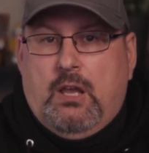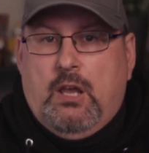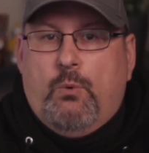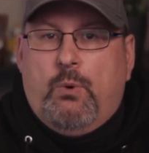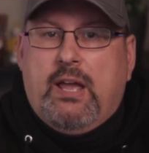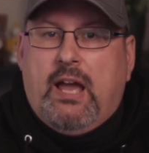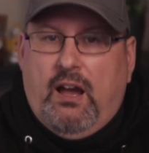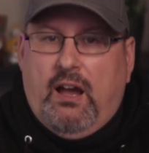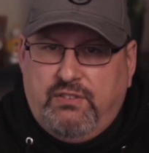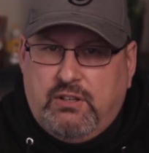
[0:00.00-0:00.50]

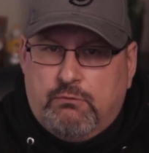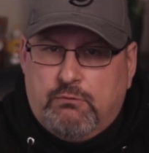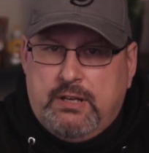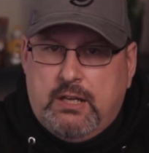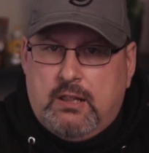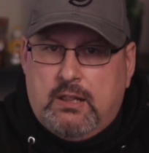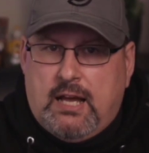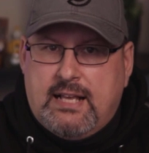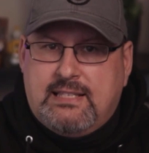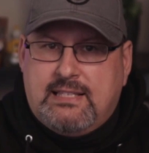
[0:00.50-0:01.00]
We have to
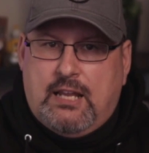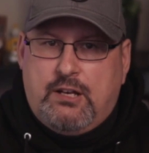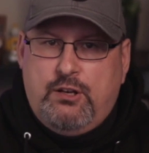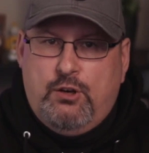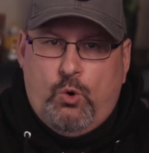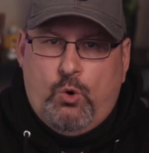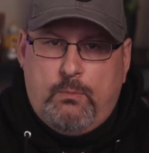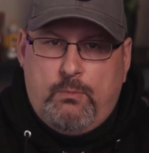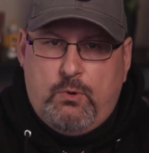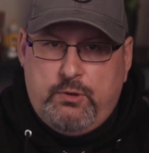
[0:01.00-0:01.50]
realize that
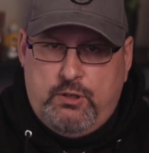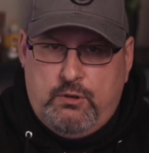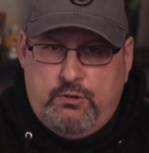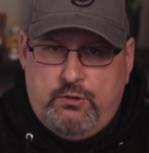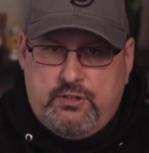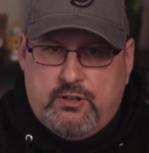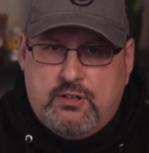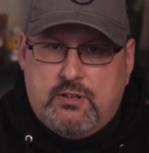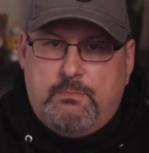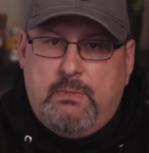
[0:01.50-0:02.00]
normal
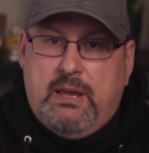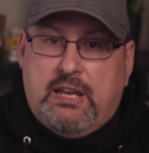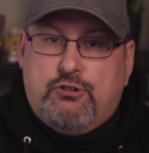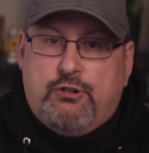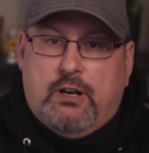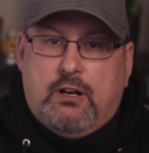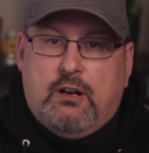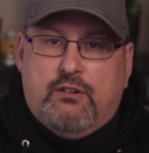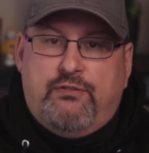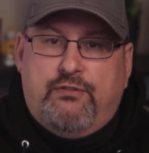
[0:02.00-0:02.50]
users may
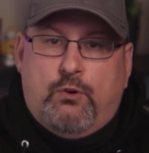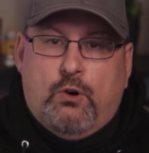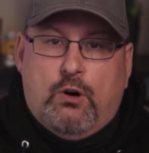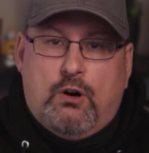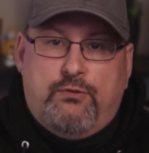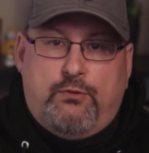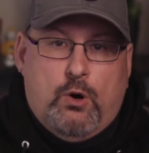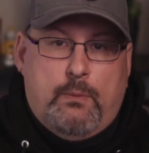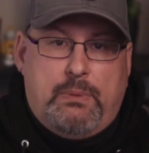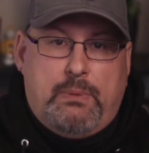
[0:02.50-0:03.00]
trigger
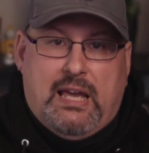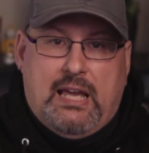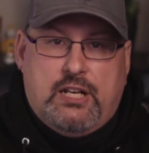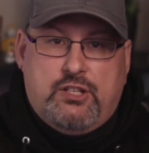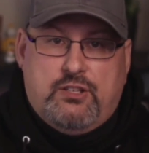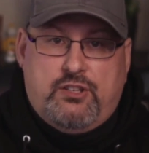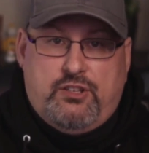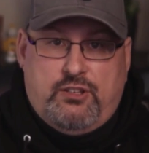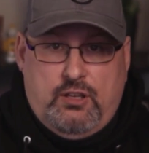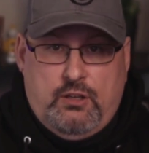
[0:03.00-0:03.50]
404
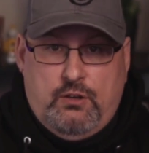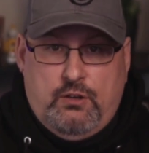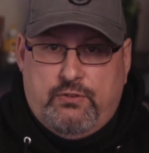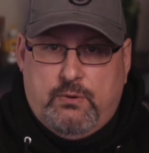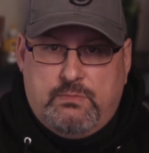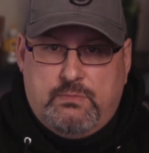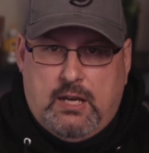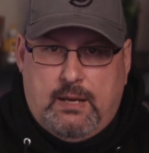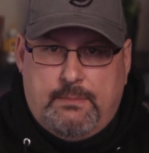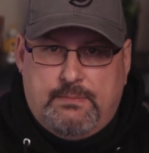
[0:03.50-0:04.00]
pages too
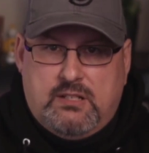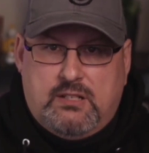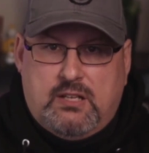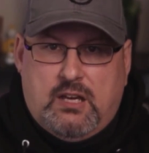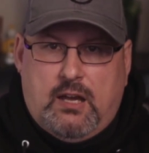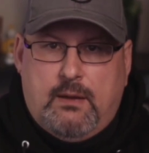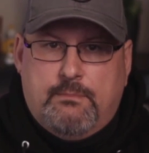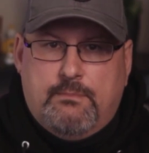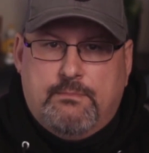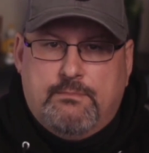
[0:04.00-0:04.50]
from time to
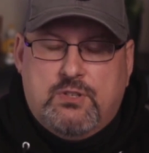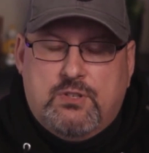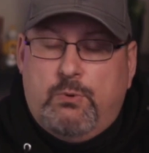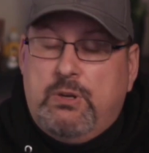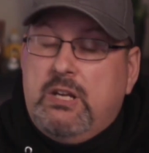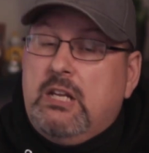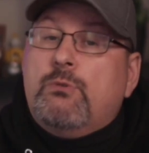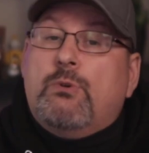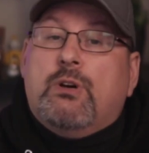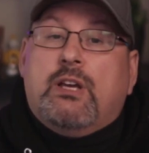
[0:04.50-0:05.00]
time, so
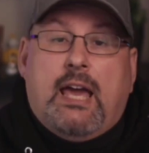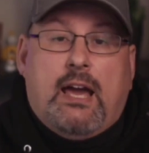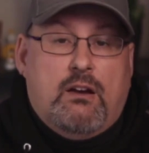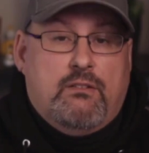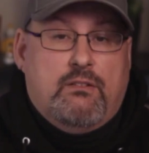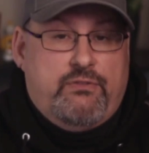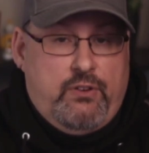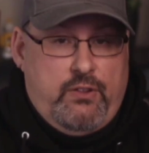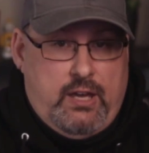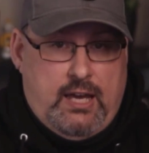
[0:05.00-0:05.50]
we need to
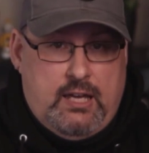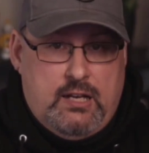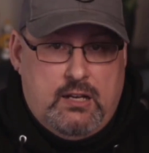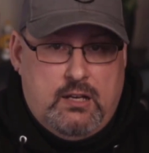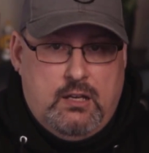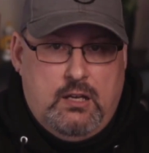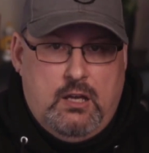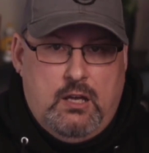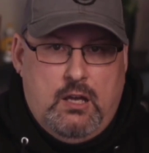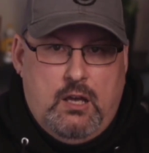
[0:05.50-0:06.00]
account for that.
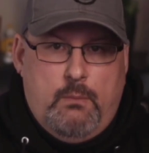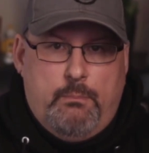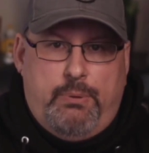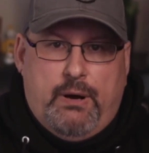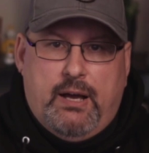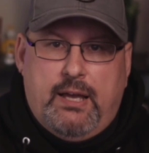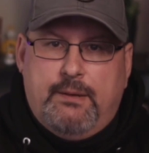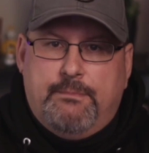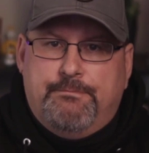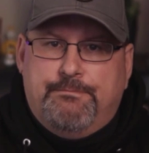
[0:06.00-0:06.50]

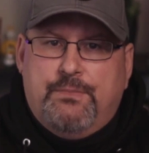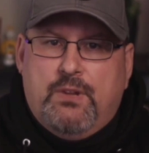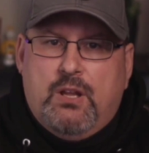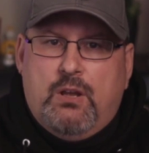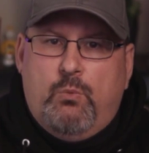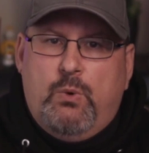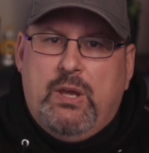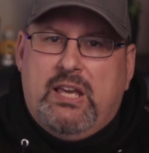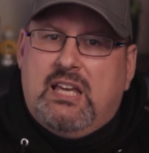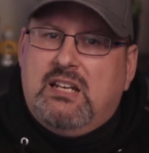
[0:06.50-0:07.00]
But
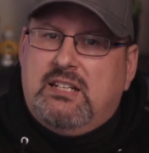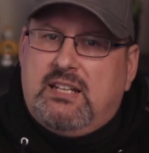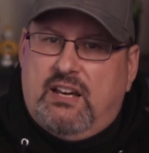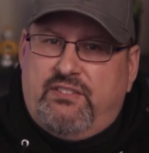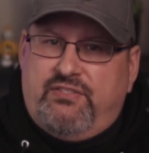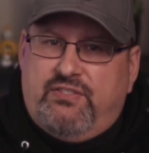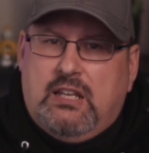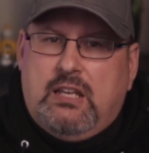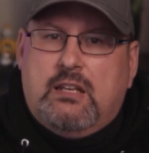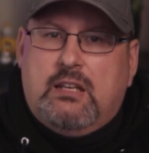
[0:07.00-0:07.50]
we can
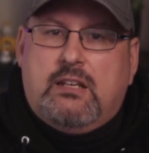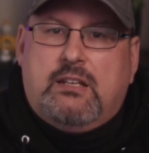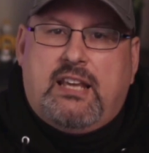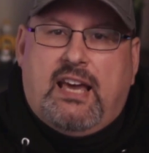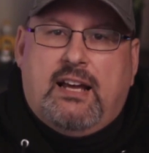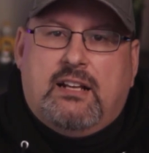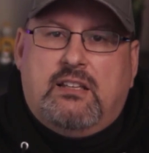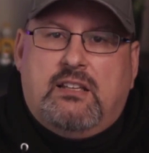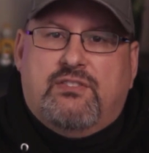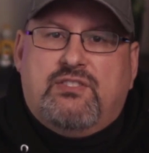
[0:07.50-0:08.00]
definitely
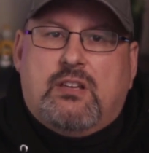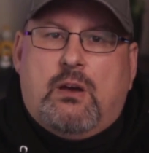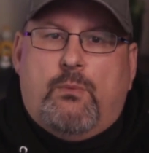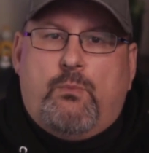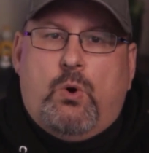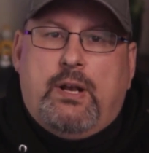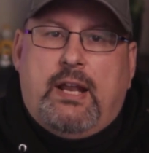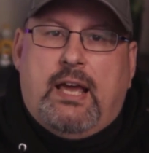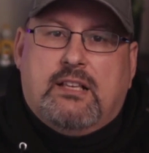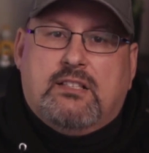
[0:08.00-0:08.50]
detect if
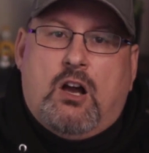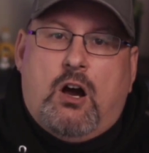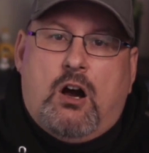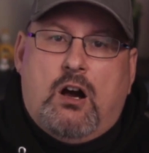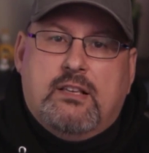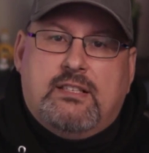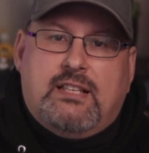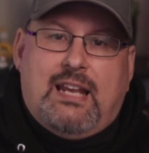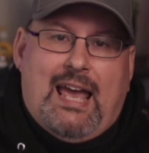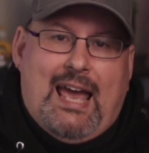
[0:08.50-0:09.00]
someone has
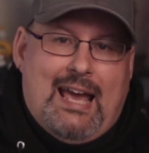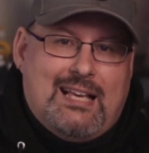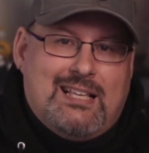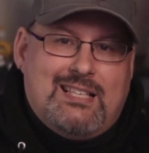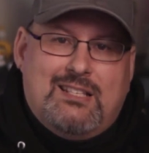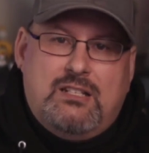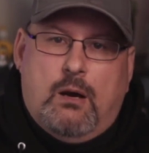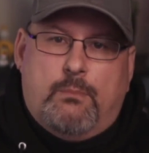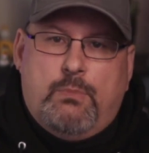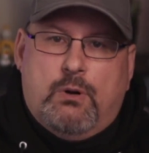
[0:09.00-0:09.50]
caused
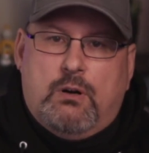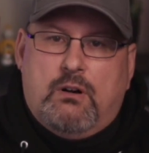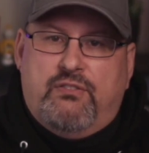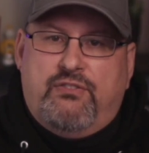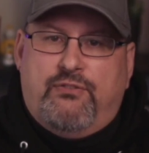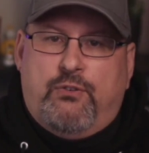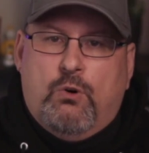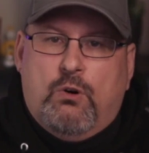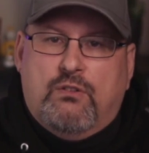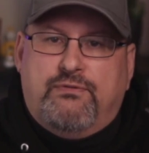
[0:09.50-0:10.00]
X number of
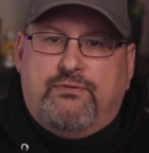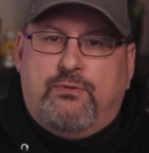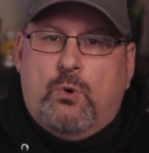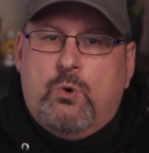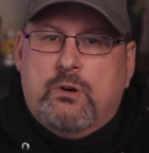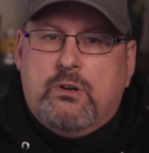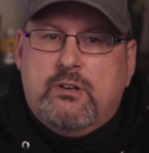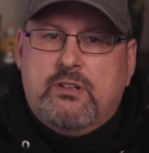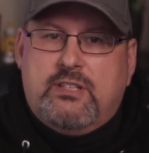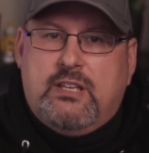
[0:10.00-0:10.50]

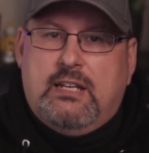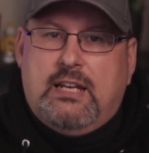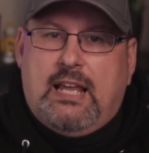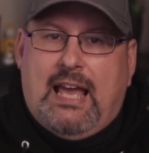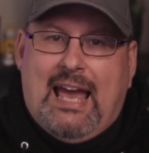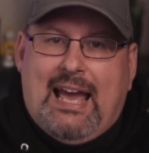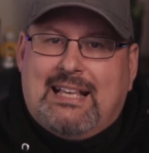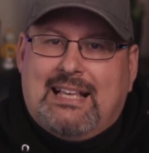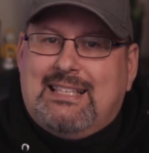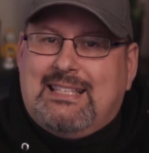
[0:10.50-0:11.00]
404s in
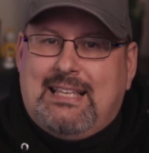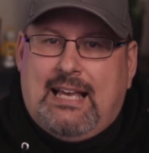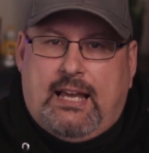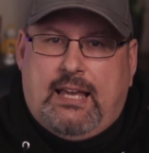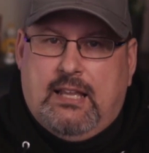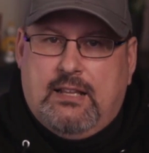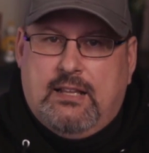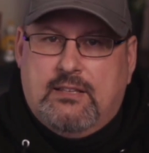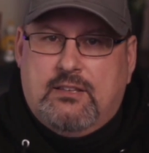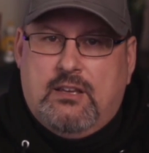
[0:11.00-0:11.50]
X
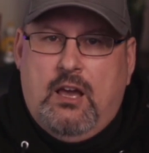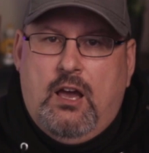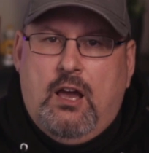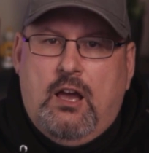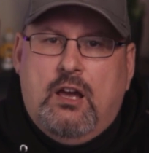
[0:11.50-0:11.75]
seconds.